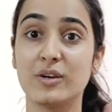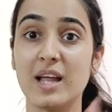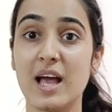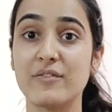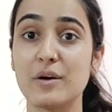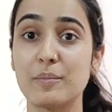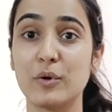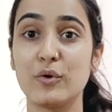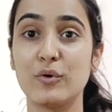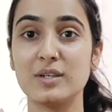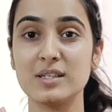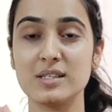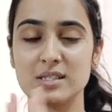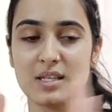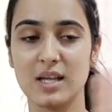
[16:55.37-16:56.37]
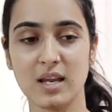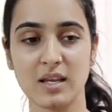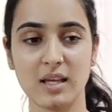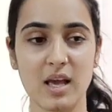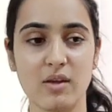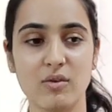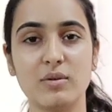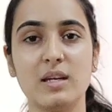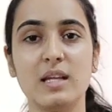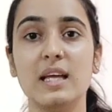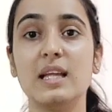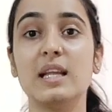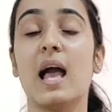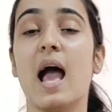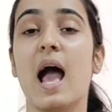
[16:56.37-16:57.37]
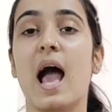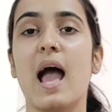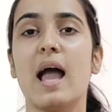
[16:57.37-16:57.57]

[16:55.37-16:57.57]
Today I've uploaded skincare routine